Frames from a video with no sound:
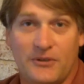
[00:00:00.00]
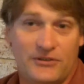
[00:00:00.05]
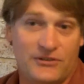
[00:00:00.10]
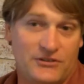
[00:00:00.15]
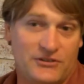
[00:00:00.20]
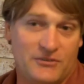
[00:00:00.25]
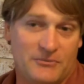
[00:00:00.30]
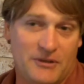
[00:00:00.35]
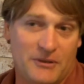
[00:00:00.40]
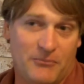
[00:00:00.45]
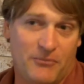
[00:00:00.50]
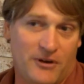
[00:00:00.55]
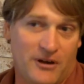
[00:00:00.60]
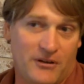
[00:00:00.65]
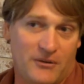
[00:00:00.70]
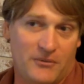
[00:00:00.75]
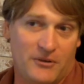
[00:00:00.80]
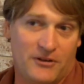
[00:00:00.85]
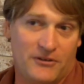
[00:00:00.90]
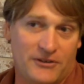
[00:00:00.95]
which is a big
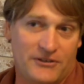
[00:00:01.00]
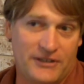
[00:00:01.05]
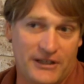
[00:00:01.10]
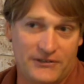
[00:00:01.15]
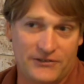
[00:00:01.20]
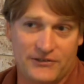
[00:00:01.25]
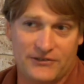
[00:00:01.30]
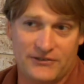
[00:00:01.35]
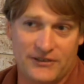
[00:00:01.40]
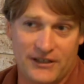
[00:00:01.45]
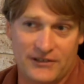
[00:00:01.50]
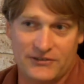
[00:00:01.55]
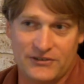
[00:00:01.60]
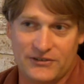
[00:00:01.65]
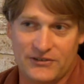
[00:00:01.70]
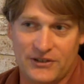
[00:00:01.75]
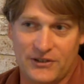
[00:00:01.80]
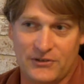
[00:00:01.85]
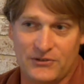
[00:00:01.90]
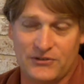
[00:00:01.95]
problem on the
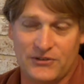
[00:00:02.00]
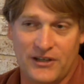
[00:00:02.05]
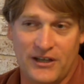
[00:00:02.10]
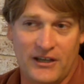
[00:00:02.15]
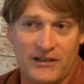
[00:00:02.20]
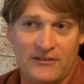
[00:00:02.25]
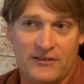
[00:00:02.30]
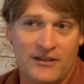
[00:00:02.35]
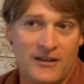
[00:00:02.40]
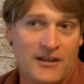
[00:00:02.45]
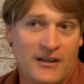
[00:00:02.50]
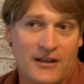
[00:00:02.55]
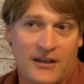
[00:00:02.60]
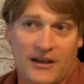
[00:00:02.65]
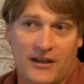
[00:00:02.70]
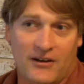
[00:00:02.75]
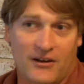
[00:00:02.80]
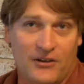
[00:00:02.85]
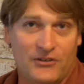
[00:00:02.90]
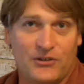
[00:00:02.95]
Texas coastline
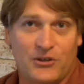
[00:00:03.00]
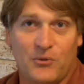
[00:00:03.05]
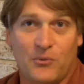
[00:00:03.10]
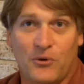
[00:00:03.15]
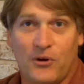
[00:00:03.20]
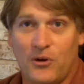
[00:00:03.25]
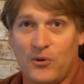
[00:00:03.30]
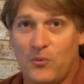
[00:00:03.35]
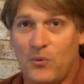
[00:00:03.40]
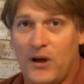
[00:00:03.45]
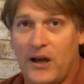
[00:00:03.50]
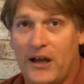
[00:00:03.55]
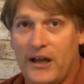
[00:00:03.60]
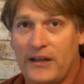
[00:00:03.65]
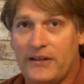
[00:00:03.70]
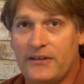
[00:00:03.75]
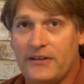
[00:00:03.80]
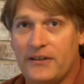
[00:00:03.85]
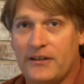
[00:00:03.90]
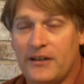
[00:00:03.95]
and also
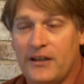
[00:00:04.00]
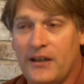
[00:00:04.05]
worldwide.